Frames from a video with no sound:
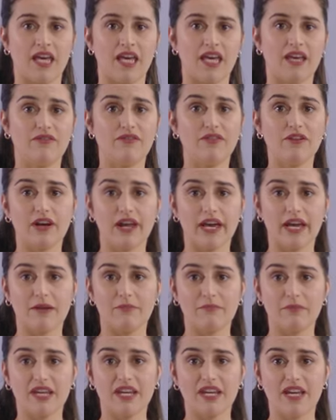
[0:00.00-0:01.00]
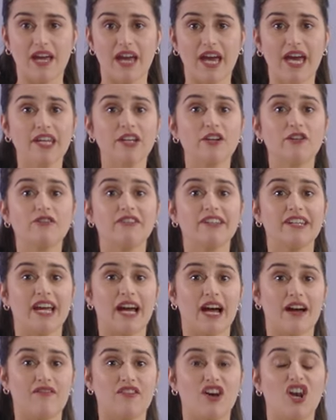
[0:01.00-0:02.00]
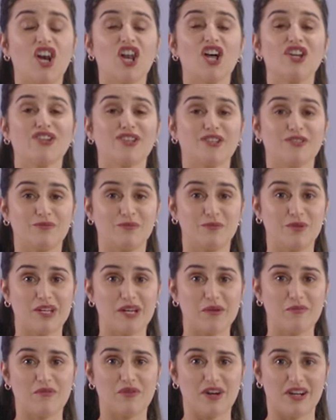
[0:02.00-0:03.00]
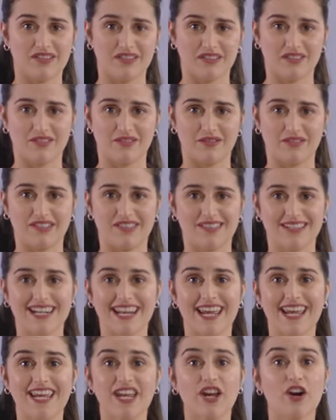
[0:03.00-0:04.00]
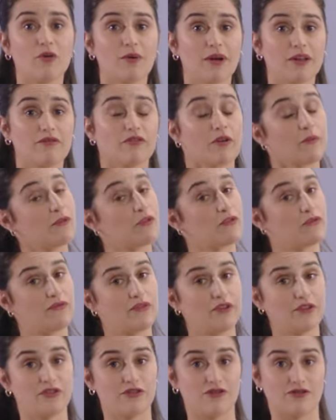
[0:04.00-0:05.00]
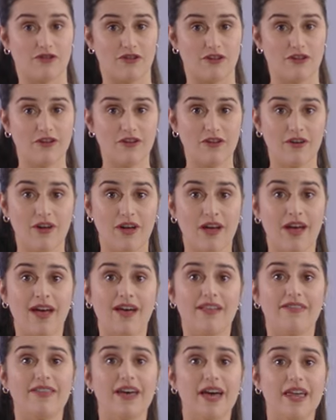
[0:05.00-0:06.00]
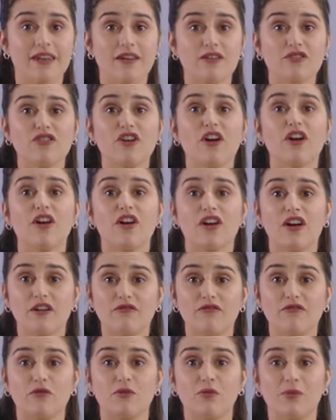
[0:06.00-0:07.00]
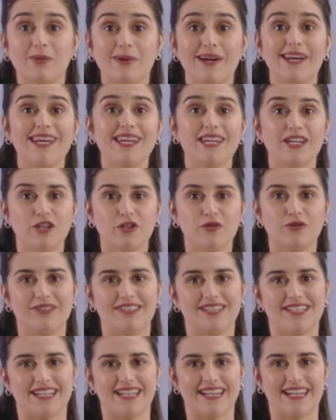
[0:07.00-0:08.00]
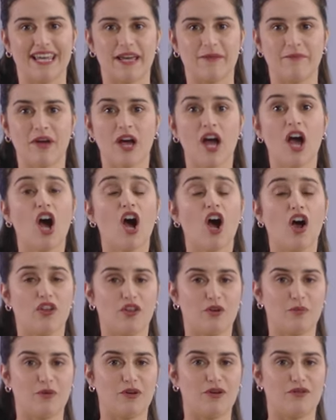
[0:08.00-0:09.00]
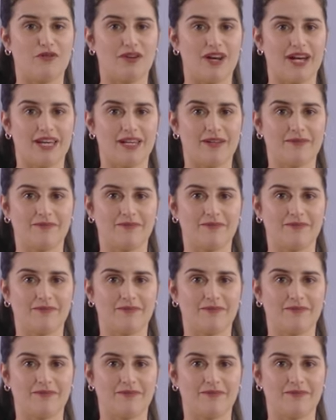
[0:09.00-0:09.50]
If you're like me and already have lots of Bugaboo accessories lying around from your first stroller, then you'll love reusing them on the Butterfly.